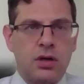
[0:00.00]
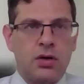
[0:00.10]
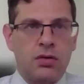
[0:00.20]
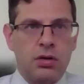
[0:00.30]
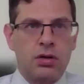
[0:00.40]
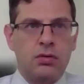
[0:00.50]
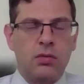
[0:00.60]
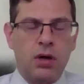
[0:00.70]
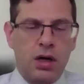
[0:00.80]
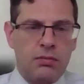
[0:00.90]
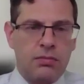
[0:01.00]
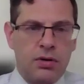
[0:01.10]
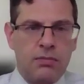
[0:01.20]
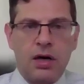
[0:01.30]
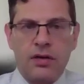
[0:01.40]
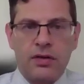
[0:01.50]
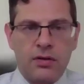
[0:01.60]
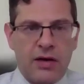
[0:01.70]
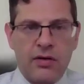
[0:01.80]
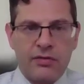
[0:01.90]
accrue 1 per month,
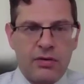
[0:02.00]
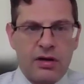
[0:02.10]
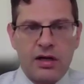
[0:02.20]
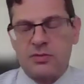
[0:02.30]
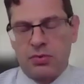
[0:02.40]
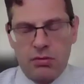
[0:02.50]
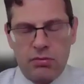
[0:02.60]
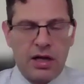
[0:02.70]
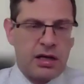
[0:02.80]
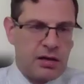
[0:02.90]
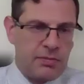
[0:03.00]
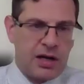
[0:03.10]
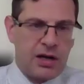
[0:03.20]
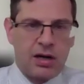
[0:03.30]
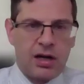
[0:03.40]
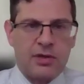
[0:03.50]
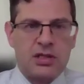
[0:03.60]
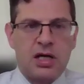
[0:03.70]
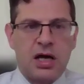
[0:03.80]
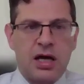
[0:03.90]
or however it is prorated depending on how
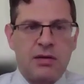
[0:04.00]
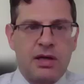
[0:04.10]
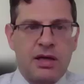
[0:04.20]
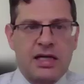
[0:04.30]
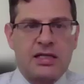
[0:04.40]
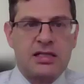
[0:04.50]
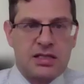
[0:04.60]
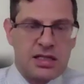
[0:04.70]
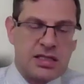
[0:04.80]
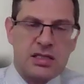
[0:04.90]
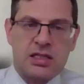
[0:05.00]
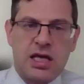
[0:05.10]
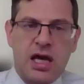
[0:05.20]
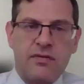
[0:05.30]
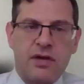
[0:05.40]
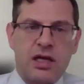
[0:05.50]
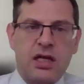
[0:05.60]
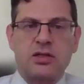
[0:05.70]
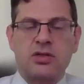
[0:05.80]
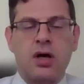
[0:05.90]
much time, and that's just the end of it. It
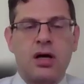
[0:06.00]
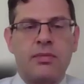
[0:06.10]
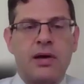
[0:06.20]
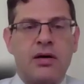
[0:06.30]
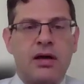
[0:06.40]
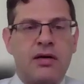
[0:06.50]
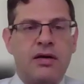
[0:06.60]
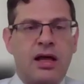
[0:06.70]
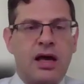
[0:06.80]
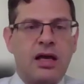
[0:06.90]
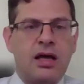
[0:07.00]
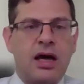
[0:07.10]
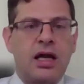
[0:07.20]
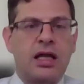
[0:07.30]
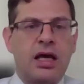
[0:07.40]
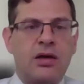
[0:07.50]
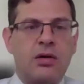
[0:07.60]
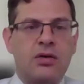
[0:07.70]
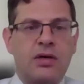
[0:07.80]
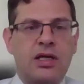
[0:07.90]
doesn't talk about entitling
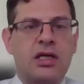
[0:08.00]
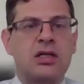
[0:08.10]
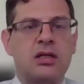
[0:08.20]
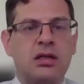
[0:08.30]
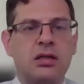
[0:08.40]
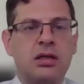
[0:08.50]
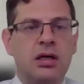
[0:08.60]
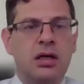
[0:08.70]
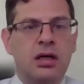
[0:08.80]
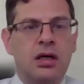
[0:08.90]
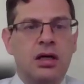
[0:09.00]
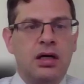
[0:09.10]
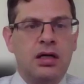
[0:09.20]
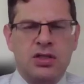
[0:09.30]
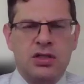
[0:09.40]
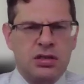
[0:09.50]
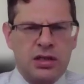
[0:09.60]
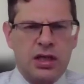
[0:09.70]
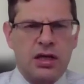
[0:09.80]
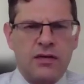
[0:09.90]
anyone to additional
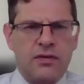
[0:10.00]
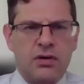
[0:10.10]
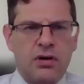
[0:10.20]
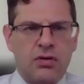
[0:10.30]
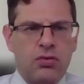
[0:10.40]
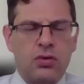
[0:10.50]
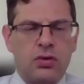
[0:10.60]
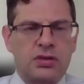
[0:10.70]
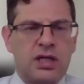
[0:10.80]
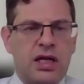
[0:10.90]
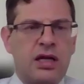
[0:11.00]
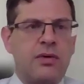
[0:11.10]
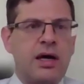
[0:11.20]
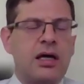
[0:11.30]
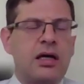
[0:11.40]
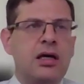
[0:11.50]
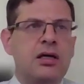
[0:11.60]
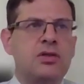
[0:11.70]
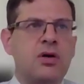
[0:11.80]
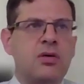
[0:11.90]
leave or accruals in any way.
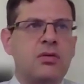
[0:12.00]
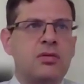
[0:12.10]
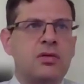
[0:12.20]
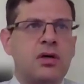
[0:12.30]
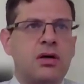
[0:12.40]
So